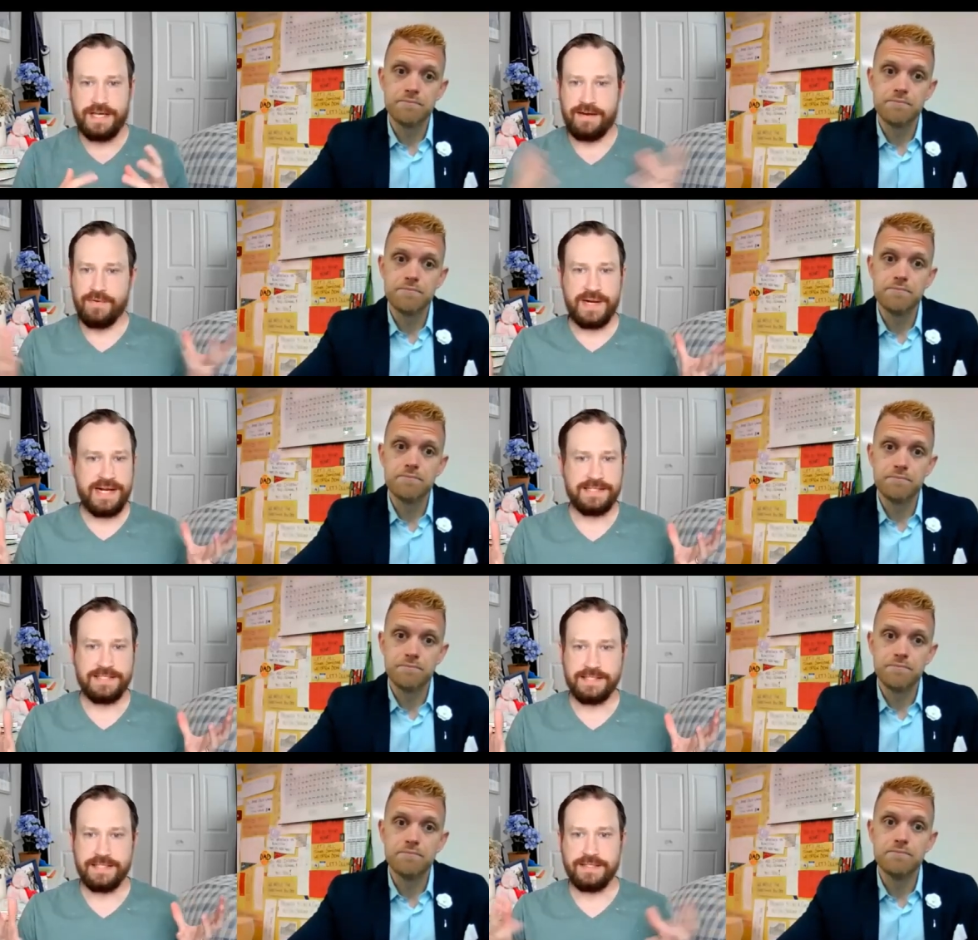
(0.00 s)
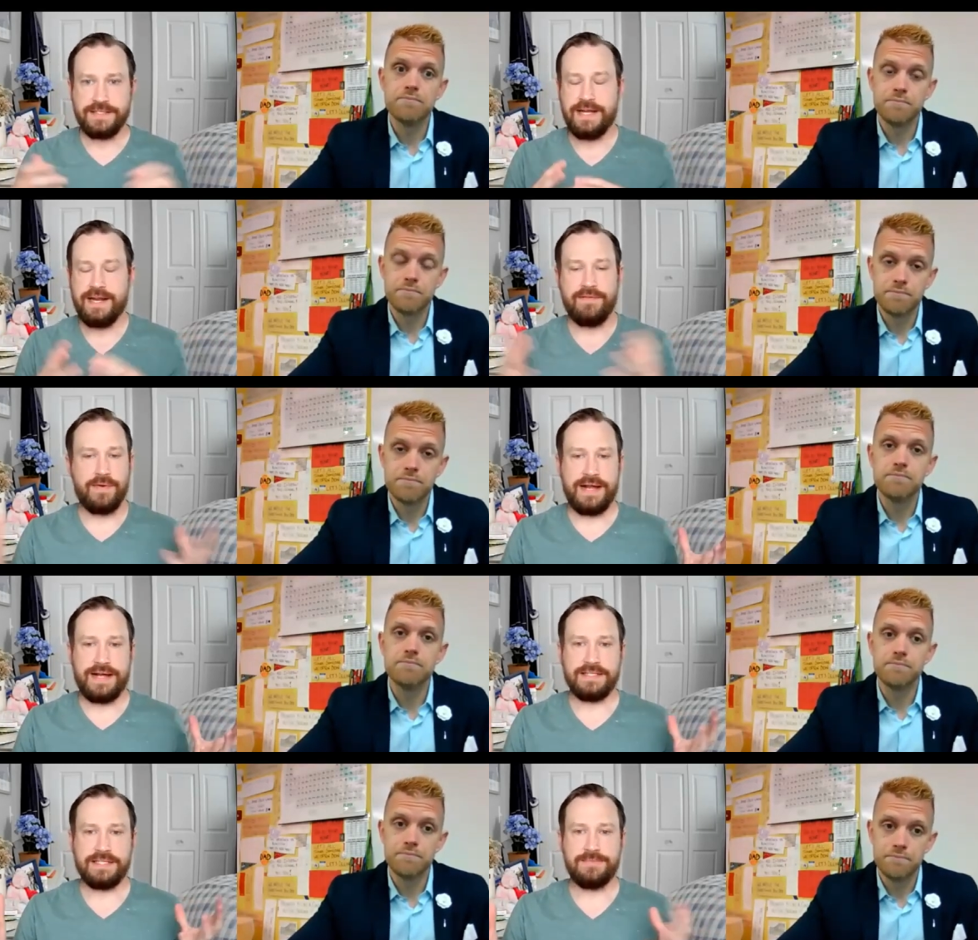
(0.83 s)
Speaker 1: Everyone has a skill set. Everyone
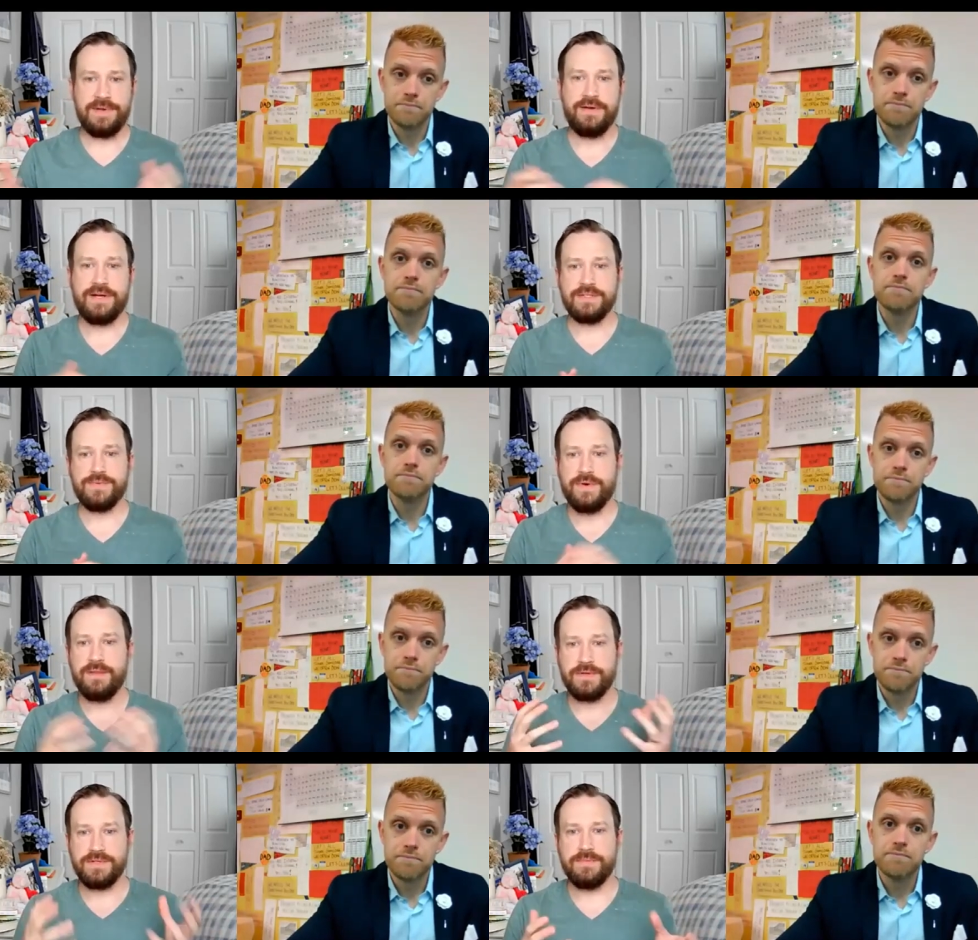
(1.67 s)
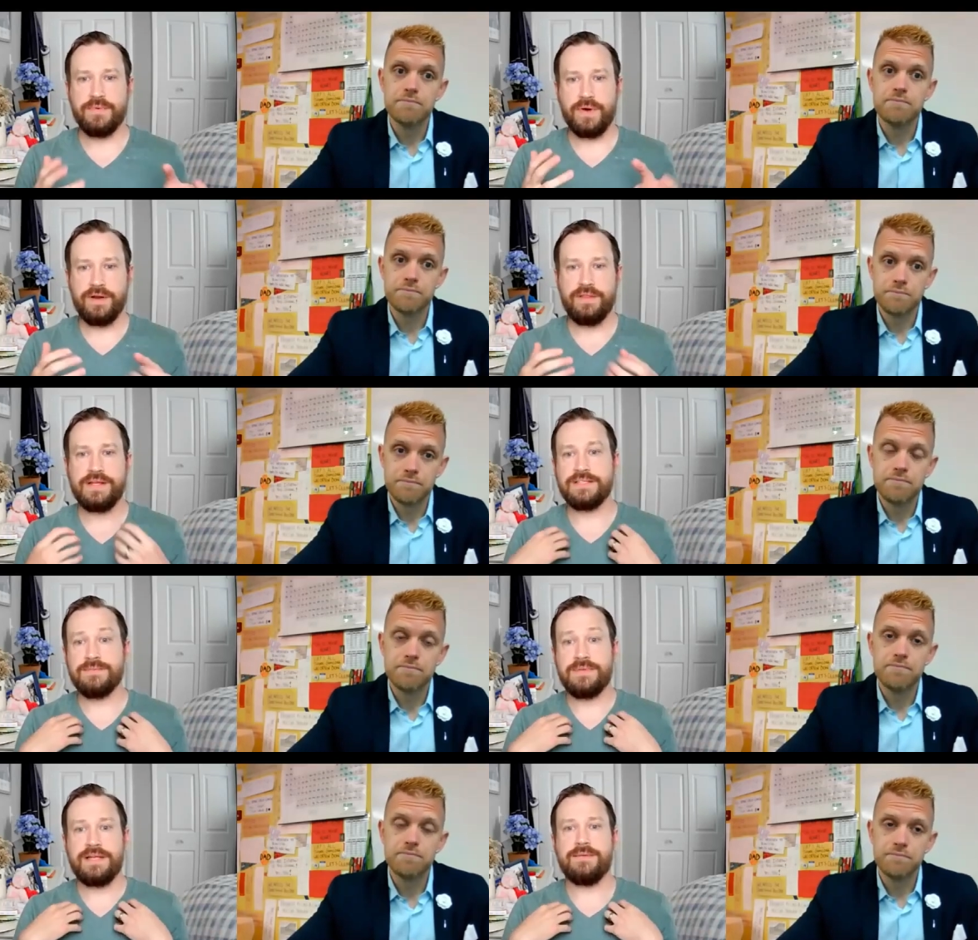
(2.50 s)
has experience. One of the most important things
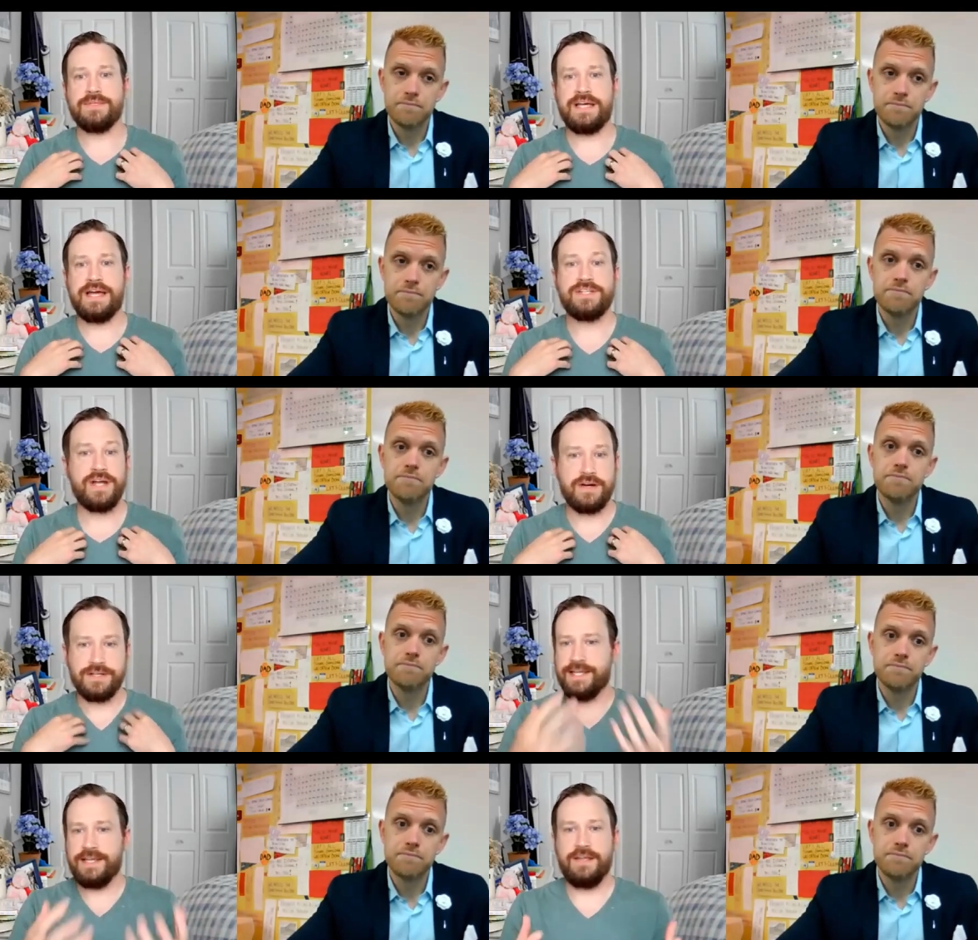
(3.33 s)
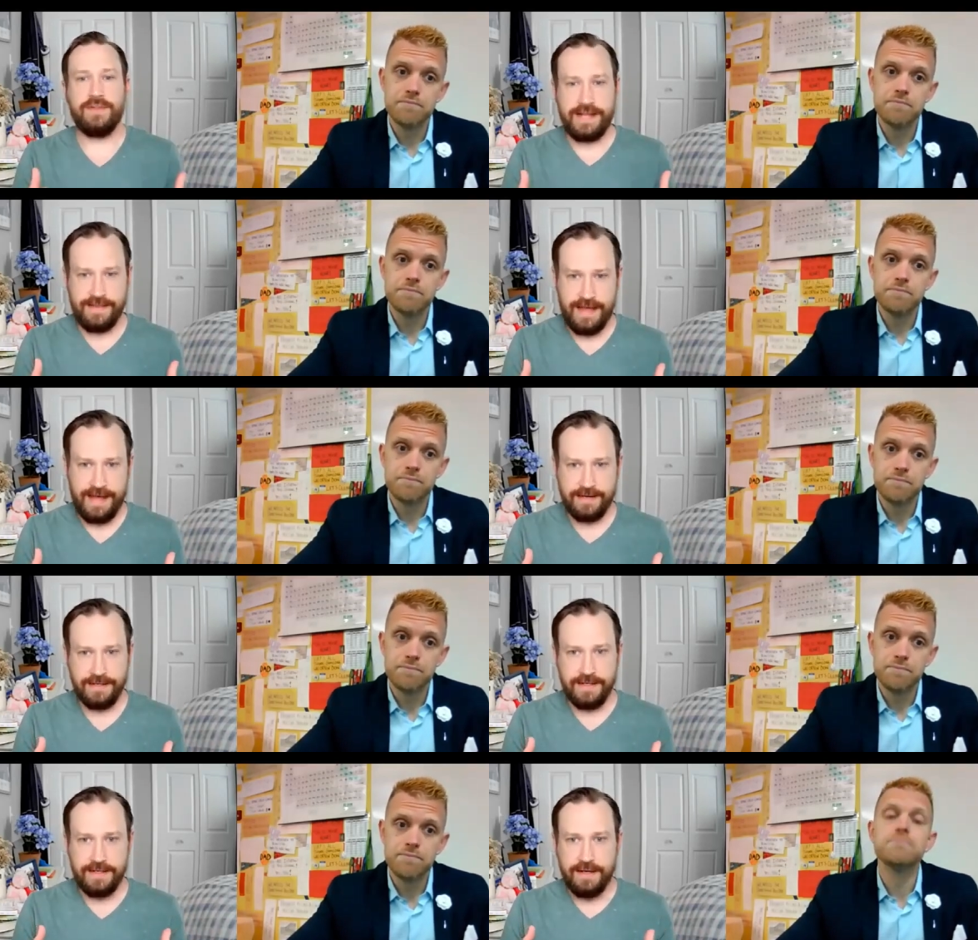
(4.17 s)
is being able to actually articulate
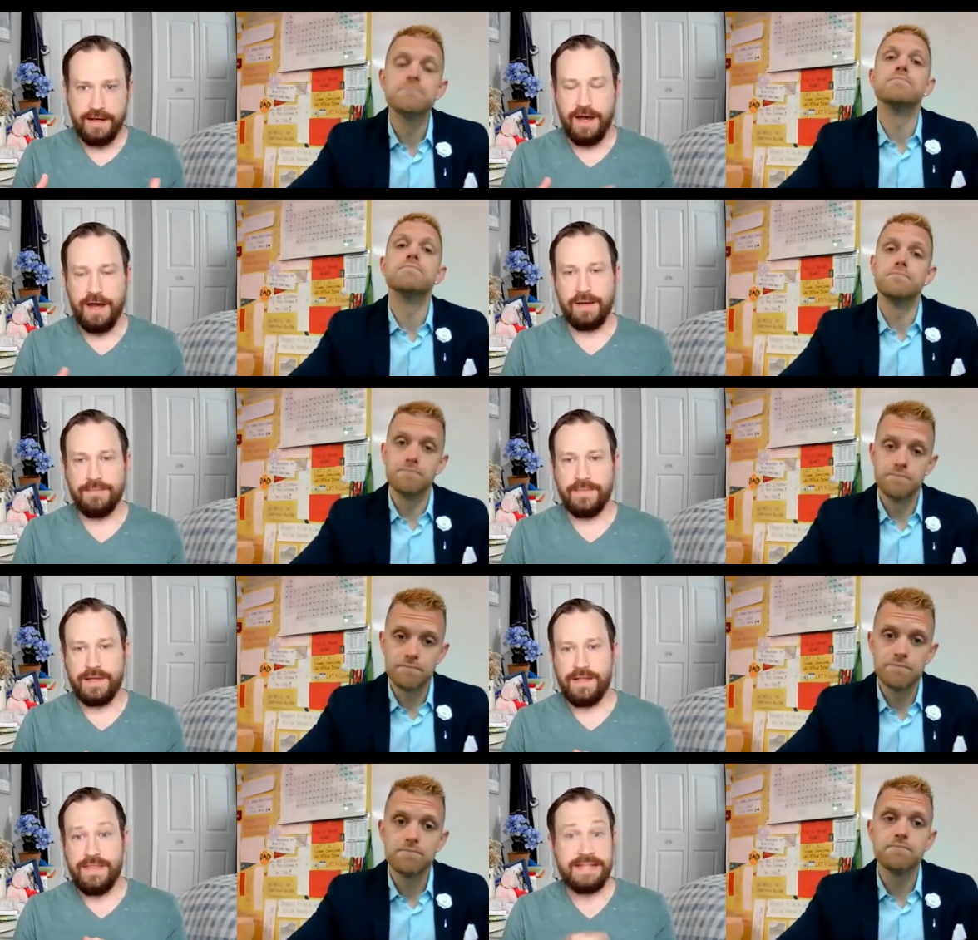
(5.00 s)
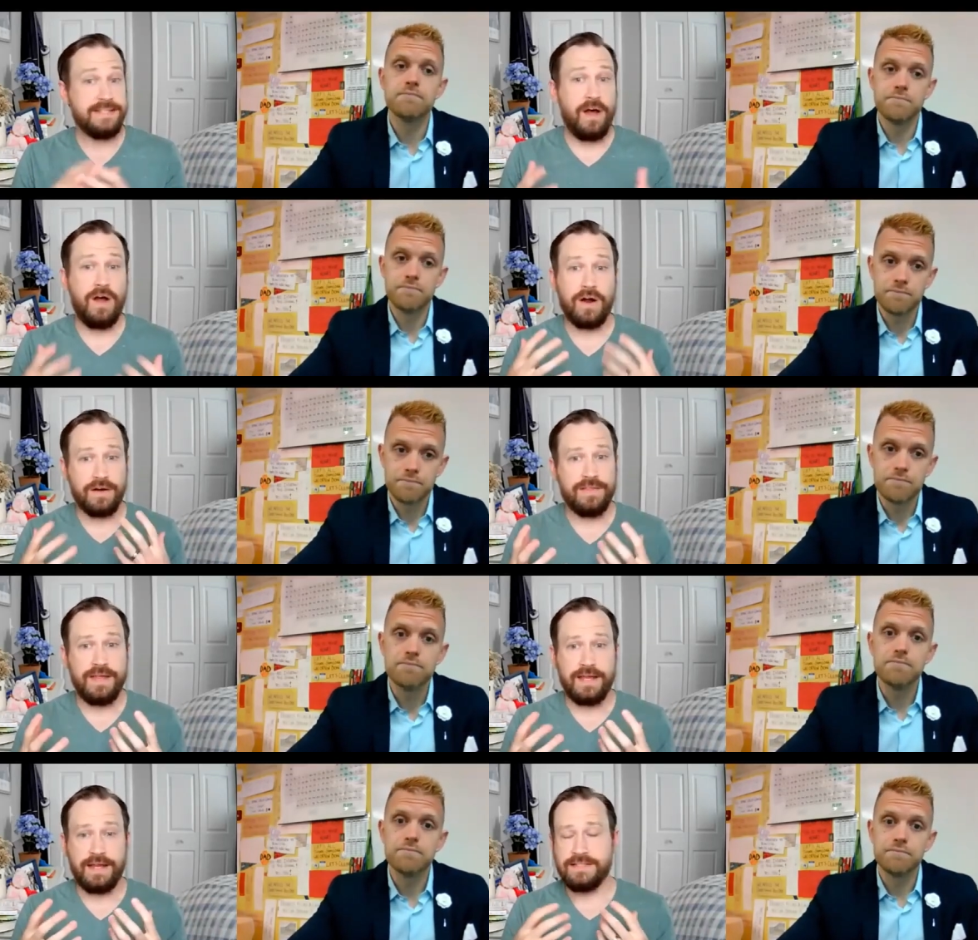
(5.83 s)
that. Um, and that's a hard
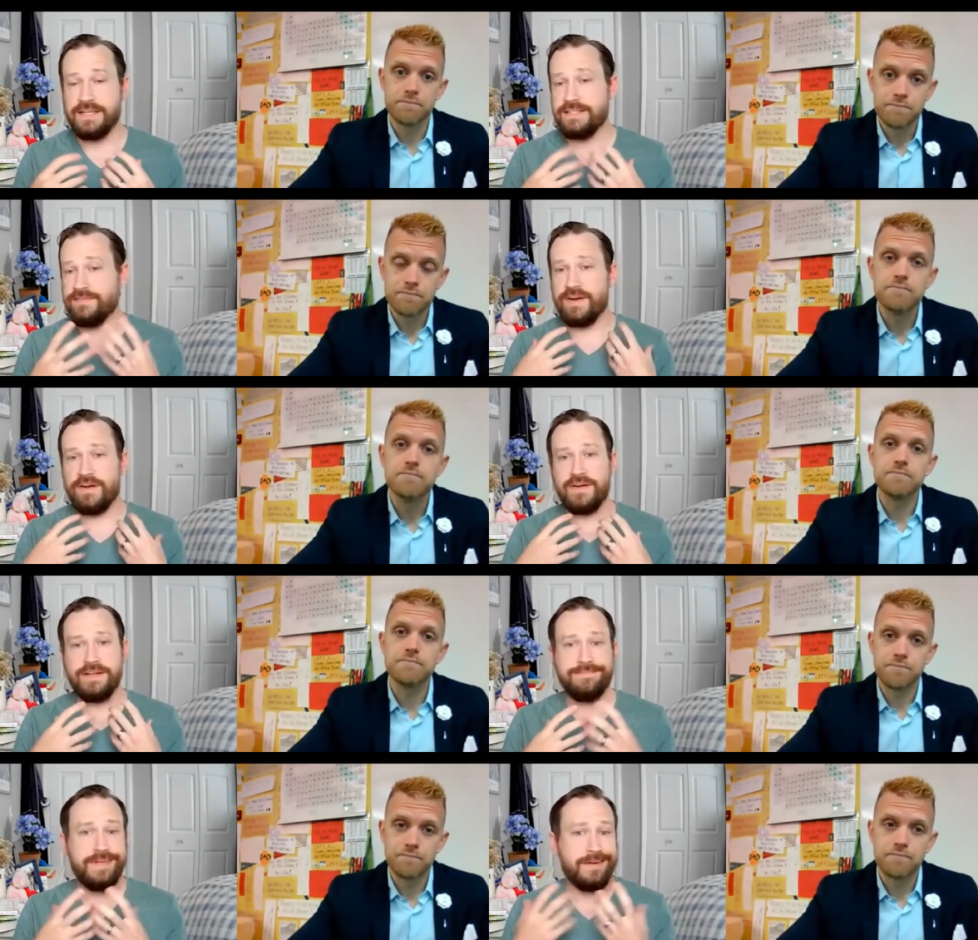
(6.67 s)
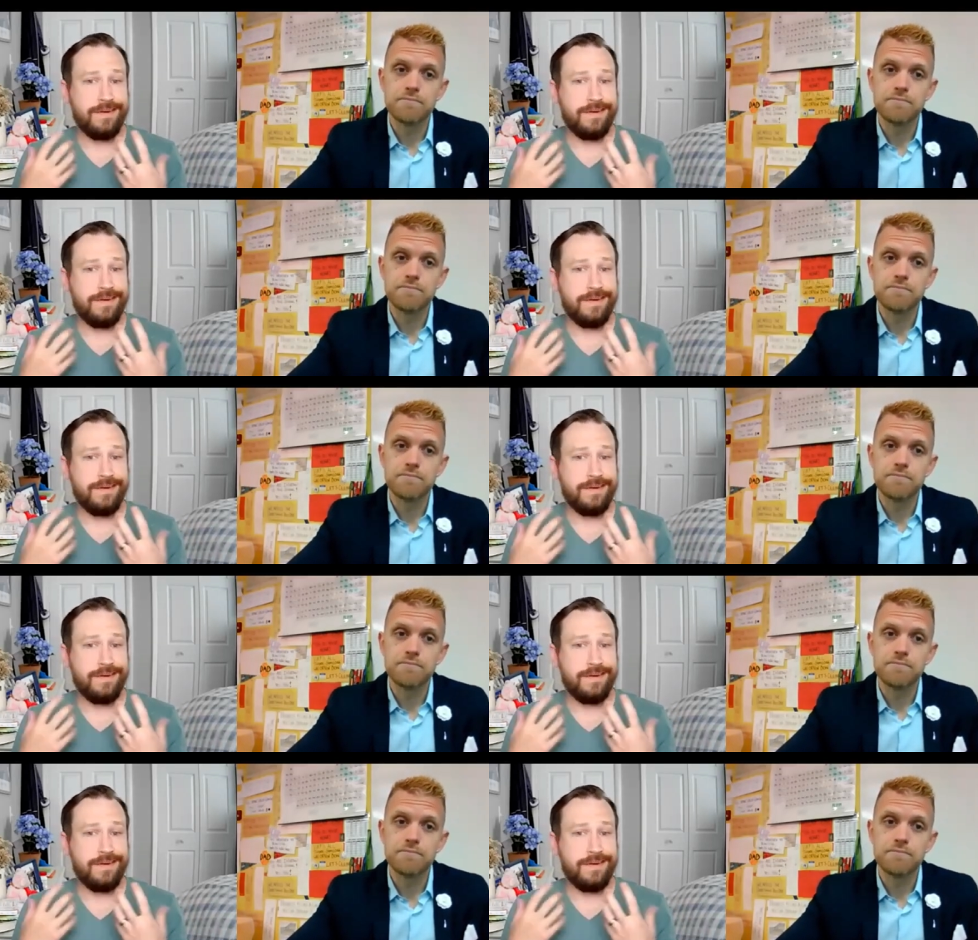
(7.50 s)
thing. It's, it's very, you